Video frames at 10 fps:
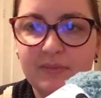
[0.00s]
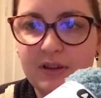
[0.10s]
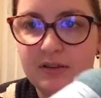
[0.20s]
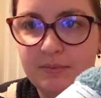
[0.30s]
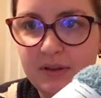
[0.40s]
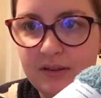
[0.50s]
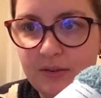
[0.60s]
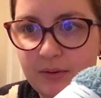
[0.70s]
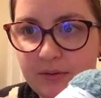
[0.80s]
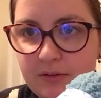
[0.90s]
just because I
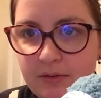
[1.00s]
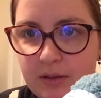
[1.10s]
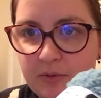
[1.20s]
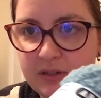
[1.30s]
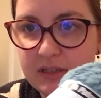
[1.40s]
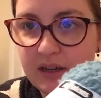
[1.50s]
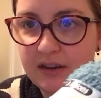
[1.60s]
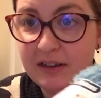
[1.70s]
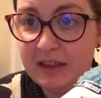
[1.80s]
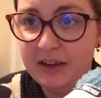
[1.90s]
thought it was a really pretty colour.
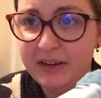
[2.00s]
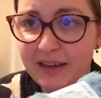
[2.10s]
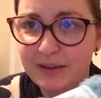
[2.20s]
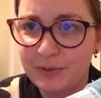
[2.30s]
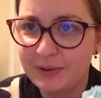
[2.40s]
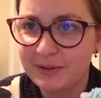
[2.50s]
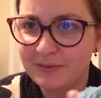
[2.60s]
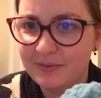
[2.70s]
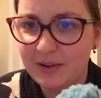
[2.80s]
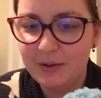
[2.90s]
And they only had one
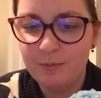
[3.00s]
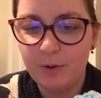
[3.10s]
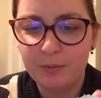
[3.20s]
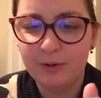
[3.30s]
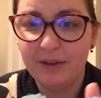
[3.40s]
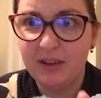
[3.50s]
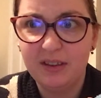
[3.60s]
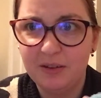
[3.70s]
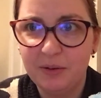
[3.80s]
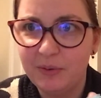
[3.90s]
ball left. I
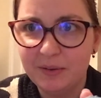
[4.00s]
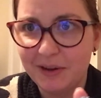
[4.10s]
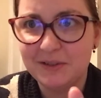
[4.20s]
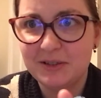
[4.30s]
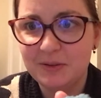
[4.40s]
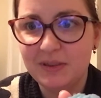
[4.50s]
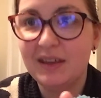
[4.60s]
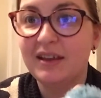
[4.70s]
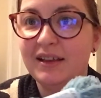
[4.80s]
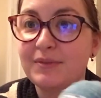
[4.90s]
don't know what I'm going to do with
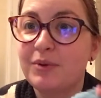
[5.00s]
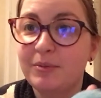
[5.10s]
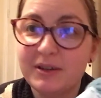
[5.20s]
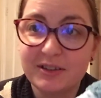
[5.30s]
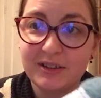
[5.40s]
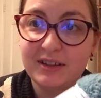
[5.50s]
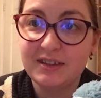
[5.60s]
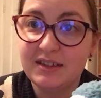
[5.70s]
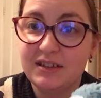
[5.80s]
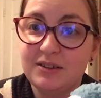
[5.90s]
it. It's probably just going to
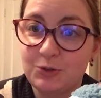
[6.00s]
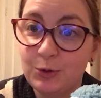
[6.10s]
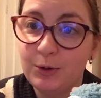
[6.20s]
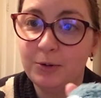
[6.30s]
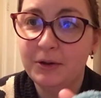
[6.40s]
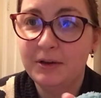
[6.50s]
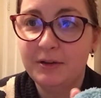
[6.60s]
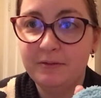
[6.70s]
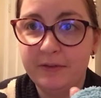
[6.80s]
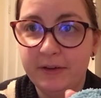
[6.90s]
sit in a drawer
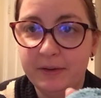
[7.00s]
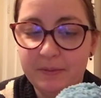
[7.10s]
for